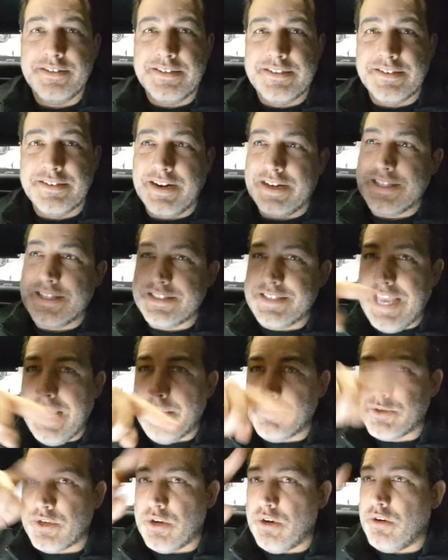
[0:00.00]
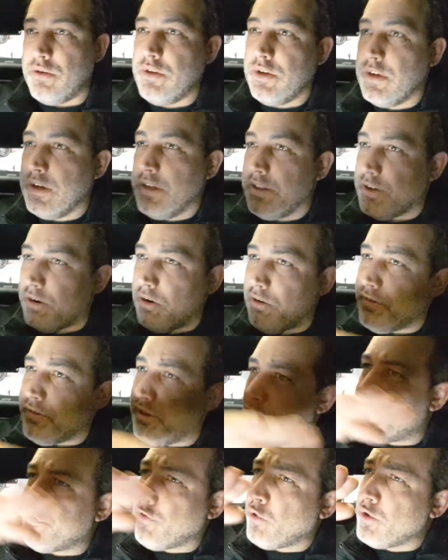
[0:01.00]
right? These cams go,
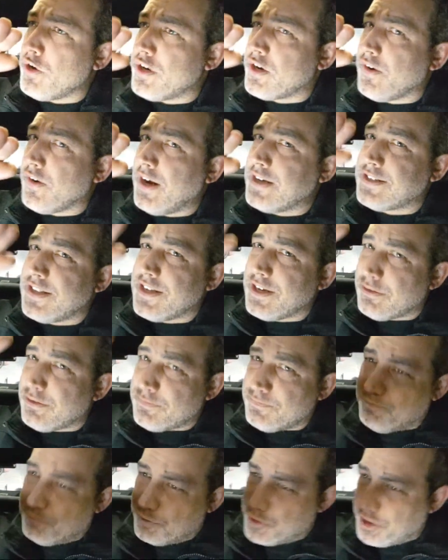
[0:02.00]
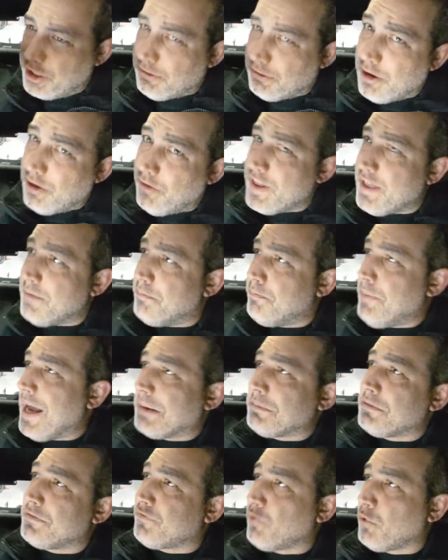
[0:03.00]
they're 40 degrees and they go 0 and then back
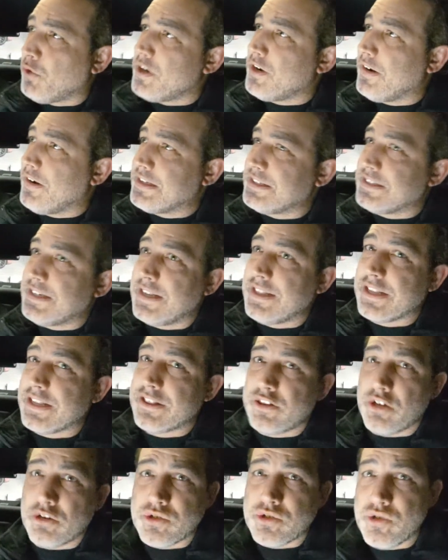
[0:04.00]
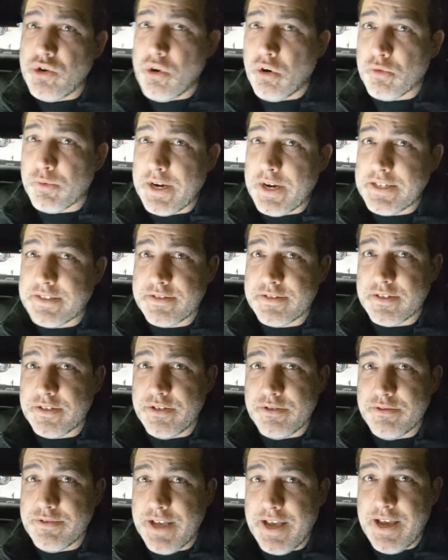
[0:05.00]
up to 40 degrees again. Like, there's no reason to
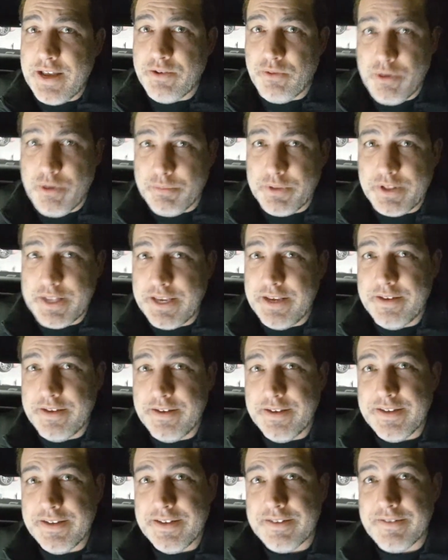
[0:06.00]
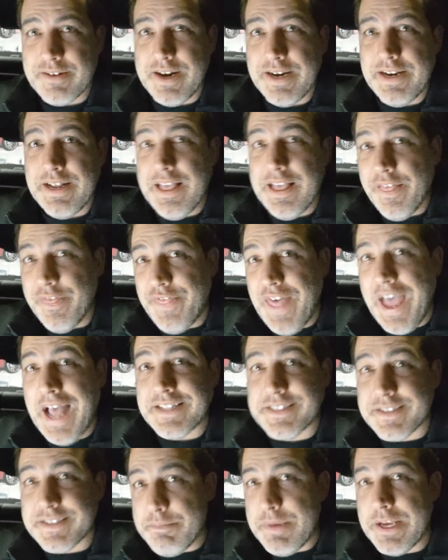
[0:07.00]
do that normally, right?
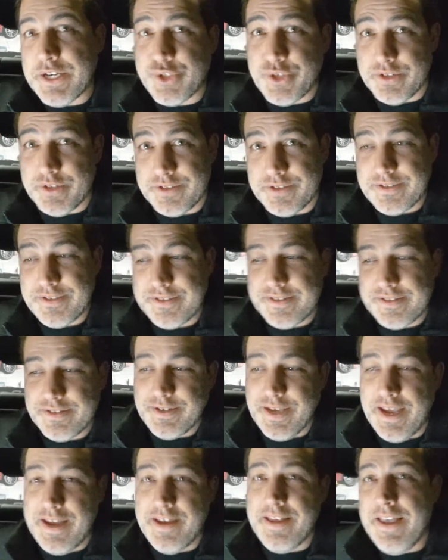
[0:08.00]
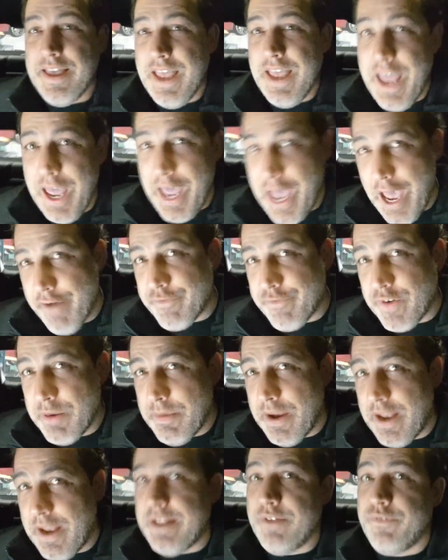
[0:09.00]
That's emissions, okay? Every
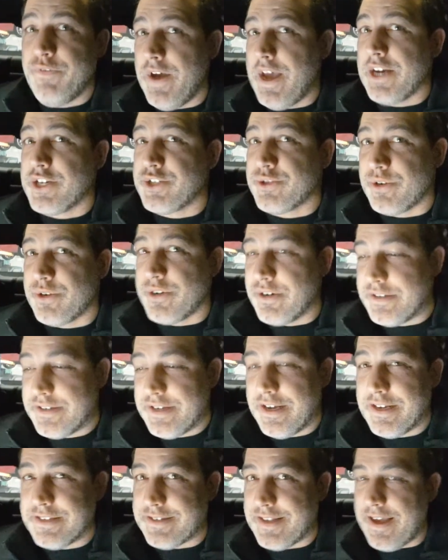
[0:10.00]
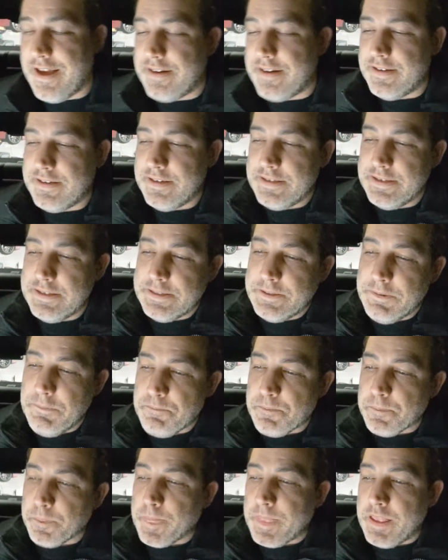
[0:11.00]
manufacturer does that.
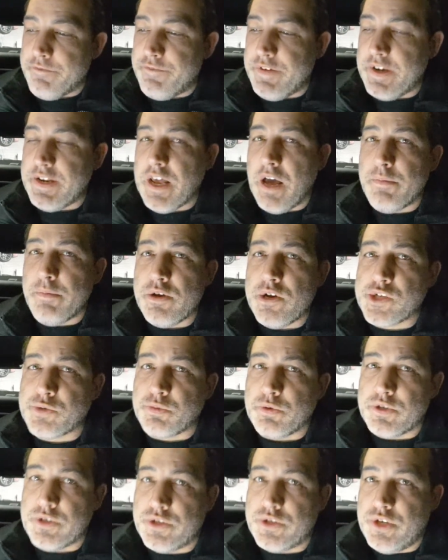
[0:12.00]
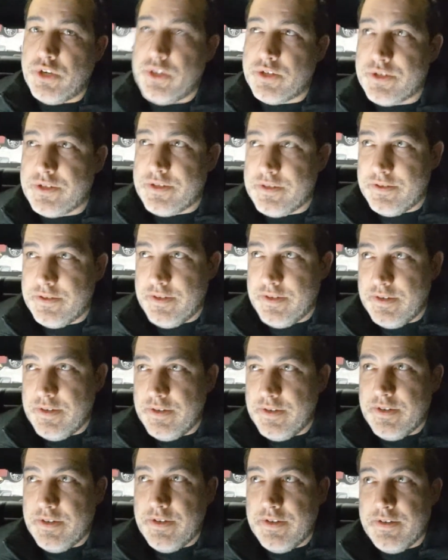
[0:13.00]
VW's was just
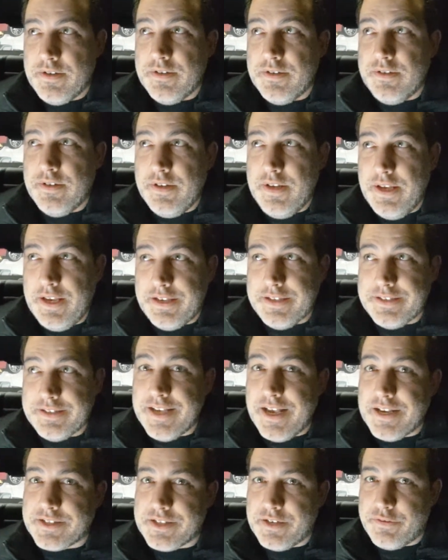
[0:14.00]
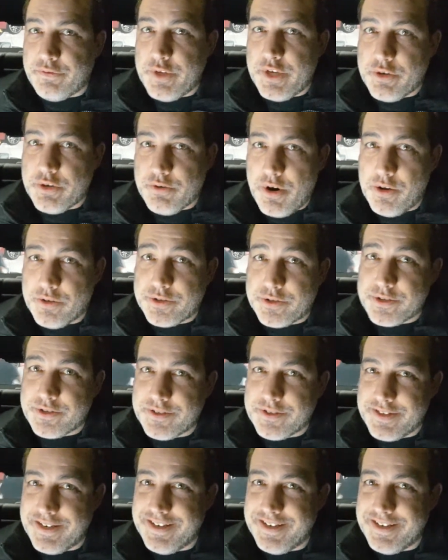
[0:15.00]
excessively gross.